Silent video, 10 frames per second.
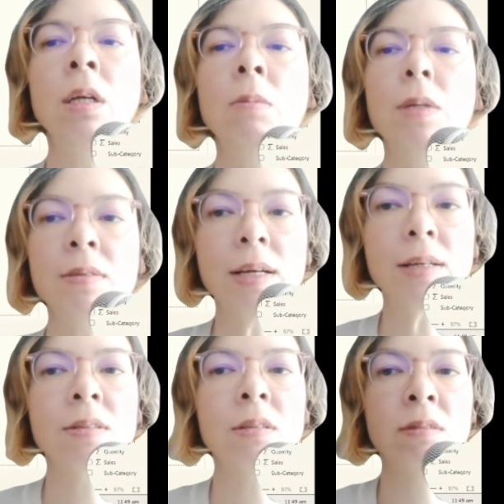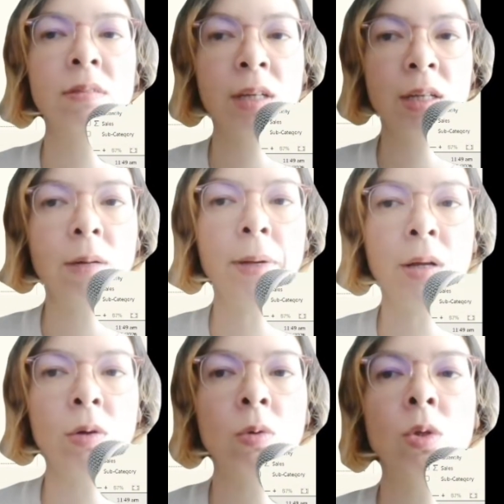Besides the data panel,